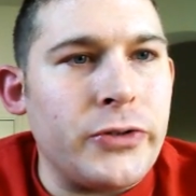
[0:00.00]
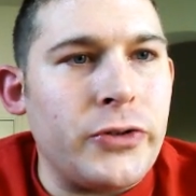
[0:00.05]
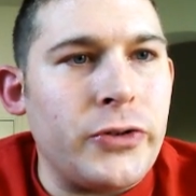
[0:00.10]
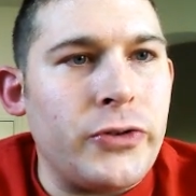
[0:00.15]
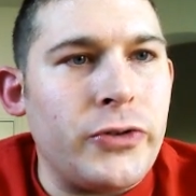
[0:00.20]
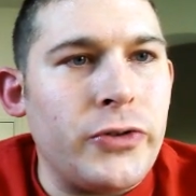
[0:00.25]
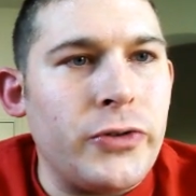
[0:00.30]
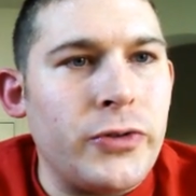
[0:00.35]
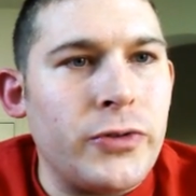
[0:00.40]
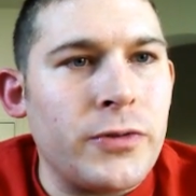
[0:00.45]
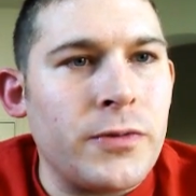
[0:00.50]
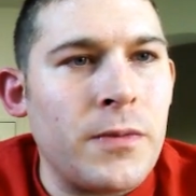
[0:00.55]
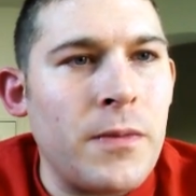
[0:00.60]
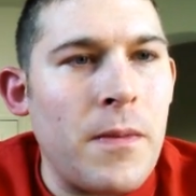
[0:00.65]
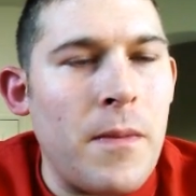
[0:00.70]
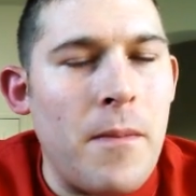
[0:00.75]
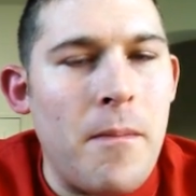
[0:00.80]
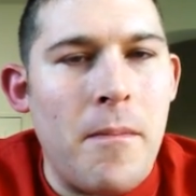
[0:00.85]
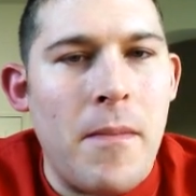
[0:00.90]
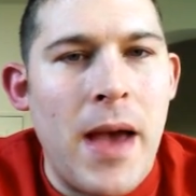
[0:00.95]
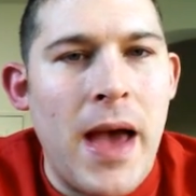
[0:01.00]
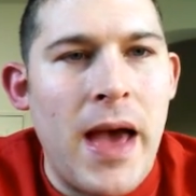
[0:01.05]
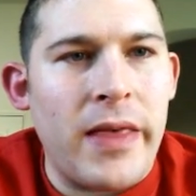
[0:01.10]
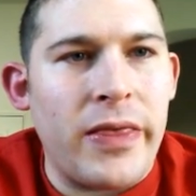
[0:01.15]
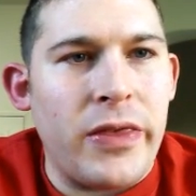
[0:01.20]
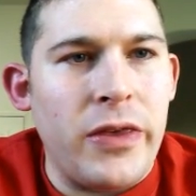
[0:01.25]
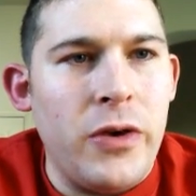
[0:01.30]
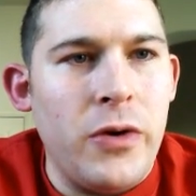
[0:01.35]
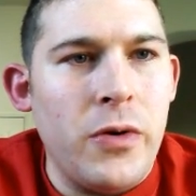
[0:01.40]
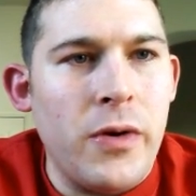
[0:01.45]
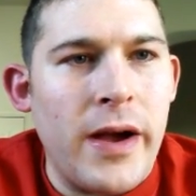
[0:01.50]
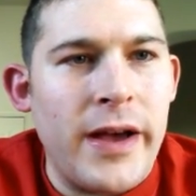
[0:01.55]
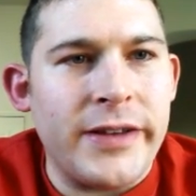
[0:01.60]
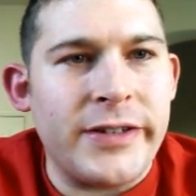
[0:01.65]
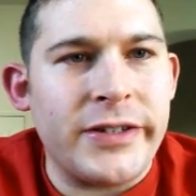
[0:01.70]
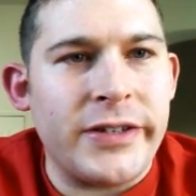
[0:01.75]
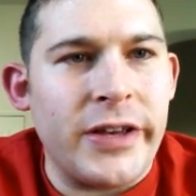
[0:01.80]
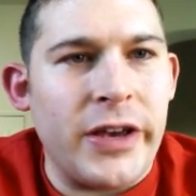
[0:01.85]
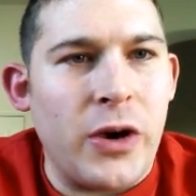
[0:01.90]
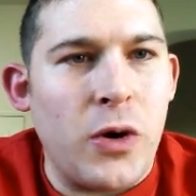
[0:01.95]
Matthew asks a
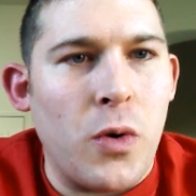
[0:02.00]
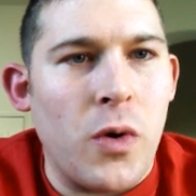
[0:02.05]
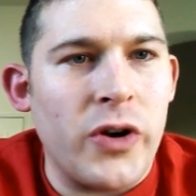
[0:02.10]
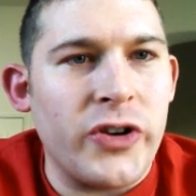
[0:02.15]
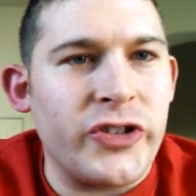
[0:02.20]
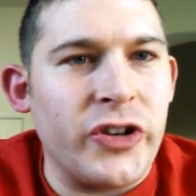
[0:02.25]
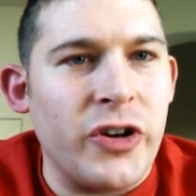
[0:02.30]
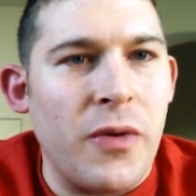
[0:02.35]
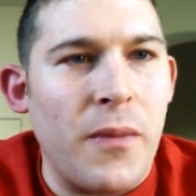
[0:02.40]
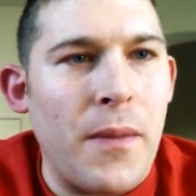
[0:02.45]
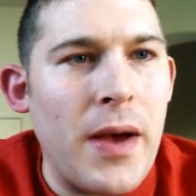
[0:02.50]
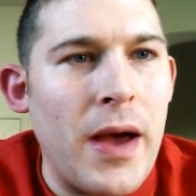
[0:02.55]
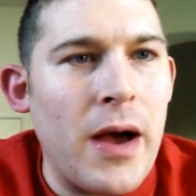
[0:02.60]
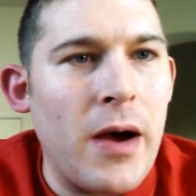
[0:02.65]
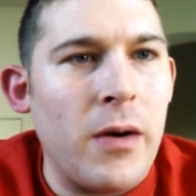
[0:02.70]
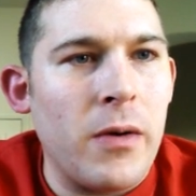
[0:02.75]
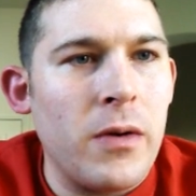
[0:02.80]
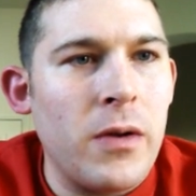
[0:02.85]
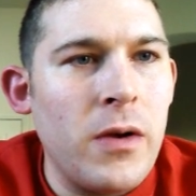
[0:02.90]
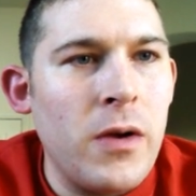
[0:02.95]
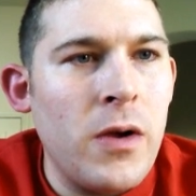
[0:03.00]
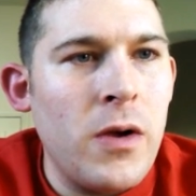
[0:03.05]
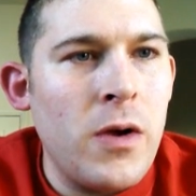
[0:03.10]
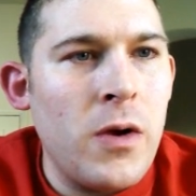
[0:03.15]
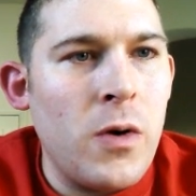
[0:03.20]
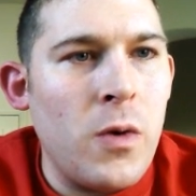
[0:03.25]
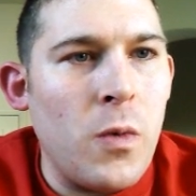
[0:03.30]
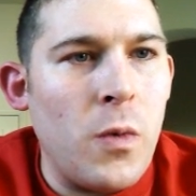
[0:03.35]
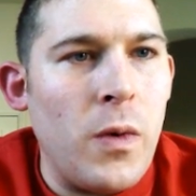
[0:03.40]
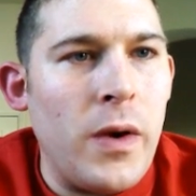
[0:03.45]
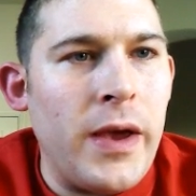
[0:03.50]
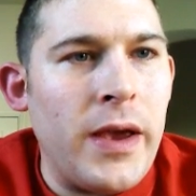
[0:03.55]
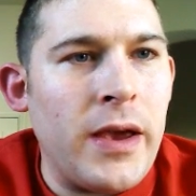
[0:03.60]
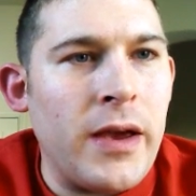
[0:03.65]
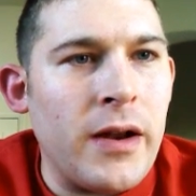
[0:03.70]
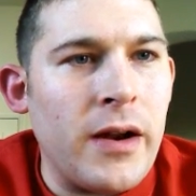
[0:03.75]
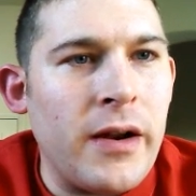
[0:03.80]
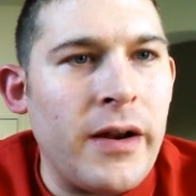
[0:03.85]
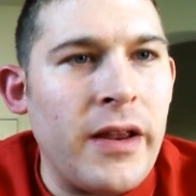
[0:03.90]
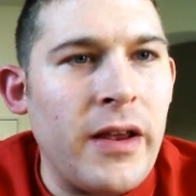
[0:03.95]
question about weighing in on
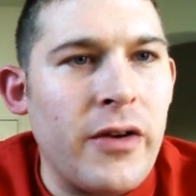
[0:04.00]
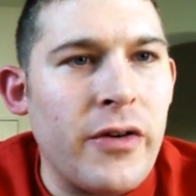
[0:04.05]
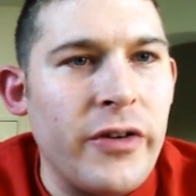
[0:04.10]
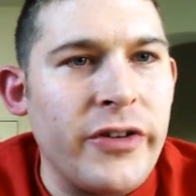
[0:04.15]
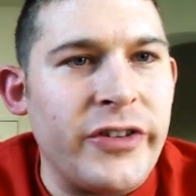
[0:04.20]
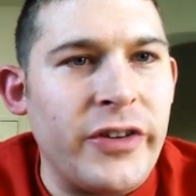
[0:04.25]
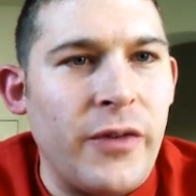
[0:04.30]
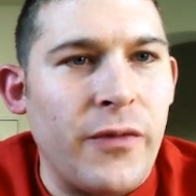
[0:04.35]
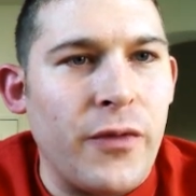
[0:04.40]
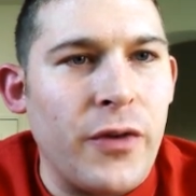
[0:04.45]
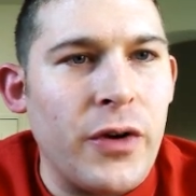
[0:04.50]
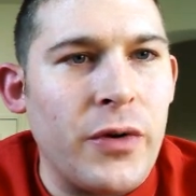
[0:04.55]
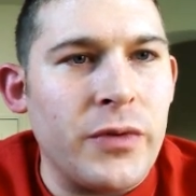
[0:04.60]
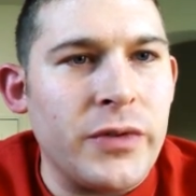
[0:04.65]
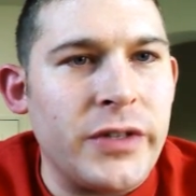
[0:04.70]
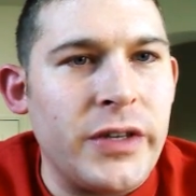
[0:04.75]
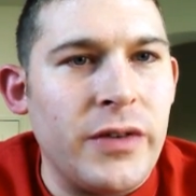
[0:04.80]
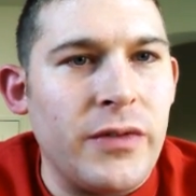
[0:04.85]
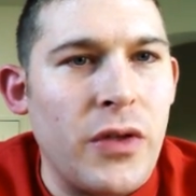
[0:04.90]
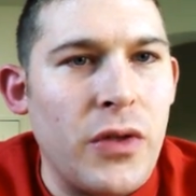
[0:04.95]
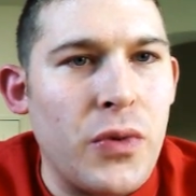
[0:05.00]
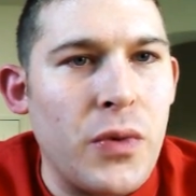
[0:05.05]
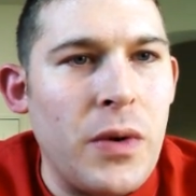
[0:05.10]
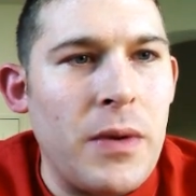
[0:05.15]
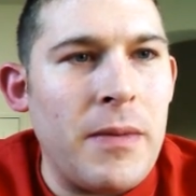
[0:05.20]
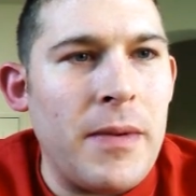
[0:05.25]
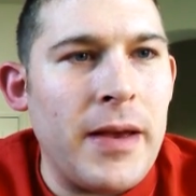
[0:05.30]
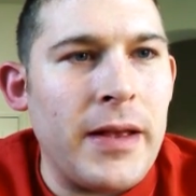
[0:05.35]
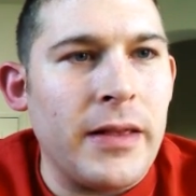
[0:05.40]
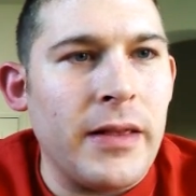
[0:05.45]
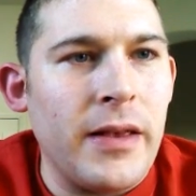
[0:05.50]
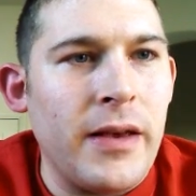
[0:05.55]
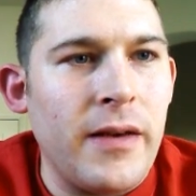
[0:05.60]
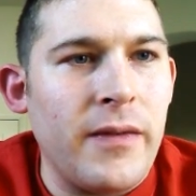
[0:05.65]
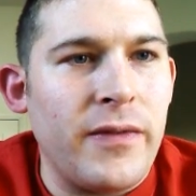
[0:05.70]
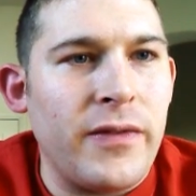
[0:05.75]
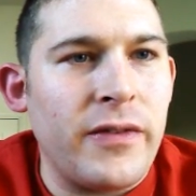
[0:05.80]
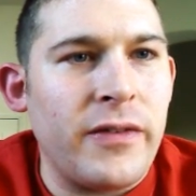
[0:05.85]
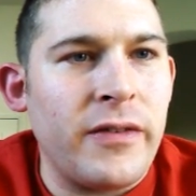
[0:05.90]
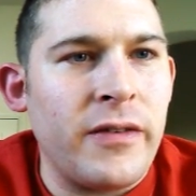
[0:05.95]
increasing frequency of the three main lifts
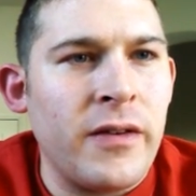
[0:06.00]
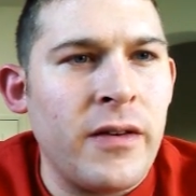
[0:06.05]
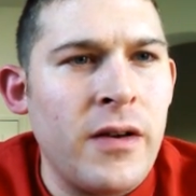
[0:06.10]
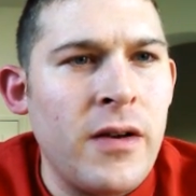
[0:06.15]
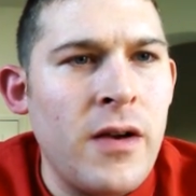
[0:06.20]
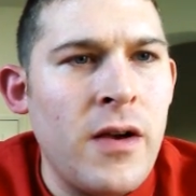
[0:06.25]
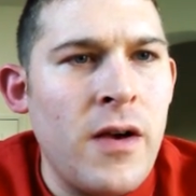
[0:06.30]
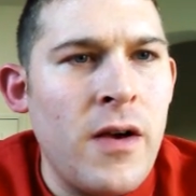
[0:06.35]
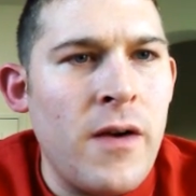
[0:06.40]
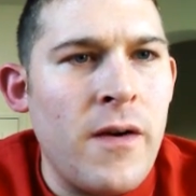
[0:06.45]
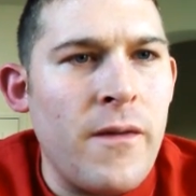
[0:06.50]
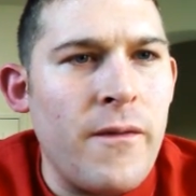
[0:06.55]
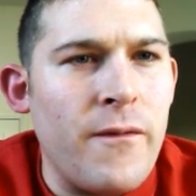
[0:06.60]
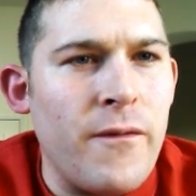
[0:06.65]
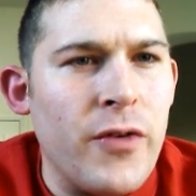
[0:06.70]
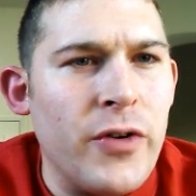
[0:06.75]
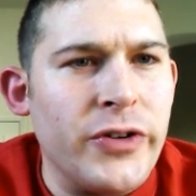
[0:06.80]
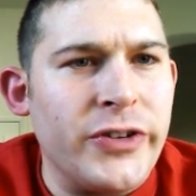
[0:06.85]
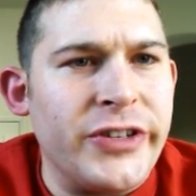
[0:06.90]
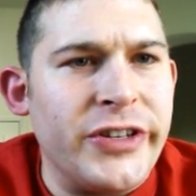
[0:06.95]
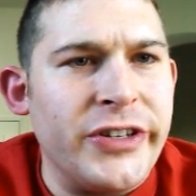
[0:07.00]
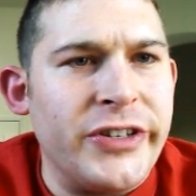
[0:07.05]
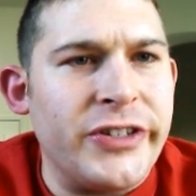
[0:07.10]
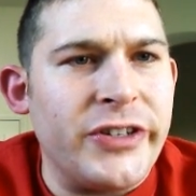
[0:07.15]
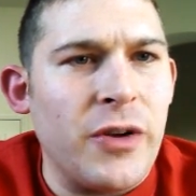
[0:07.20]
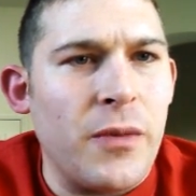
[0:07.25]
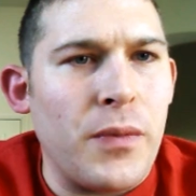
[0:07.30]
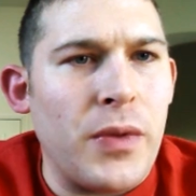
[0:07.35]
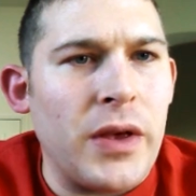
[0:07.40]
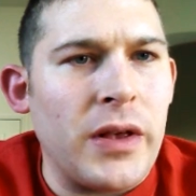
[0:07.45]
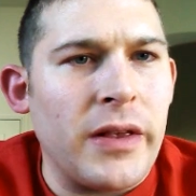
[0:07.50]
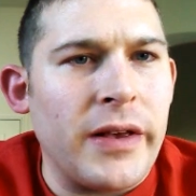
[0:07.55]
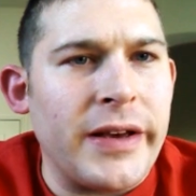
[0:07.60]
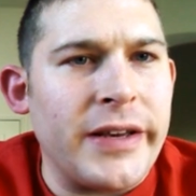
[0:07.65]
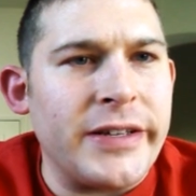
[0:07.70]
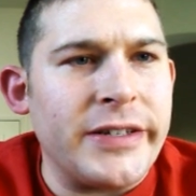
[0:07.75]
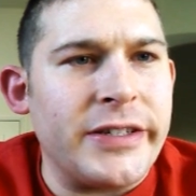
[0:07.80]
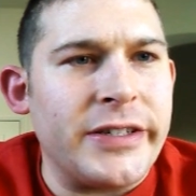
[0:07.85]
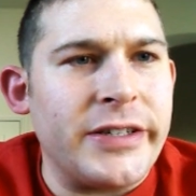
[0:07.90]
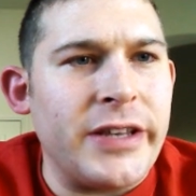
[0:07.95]
versus something like a
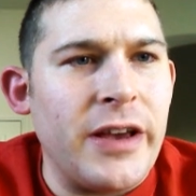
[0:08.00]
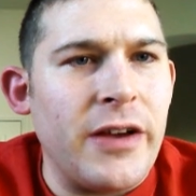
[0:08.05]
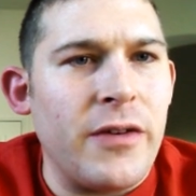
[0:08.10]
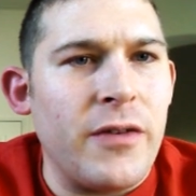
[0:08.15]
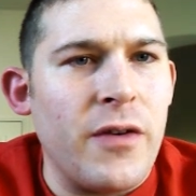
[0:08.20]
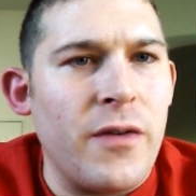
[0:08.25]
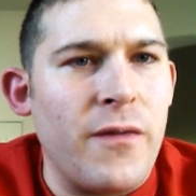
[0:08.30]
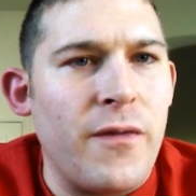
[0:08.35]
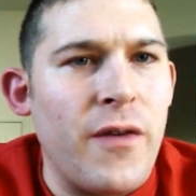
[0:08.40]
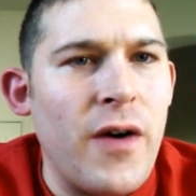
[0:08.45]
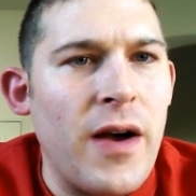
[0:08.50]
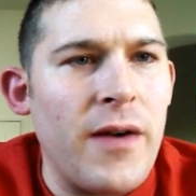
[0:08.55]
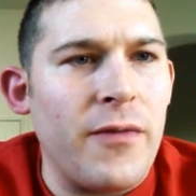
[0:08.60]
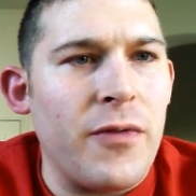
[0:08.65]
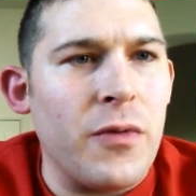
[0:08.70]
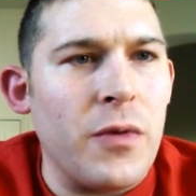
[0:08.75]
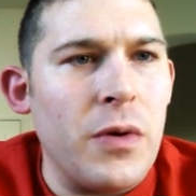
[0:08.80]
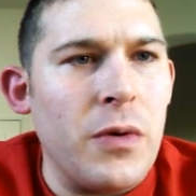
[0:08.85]
standard 5-3-1.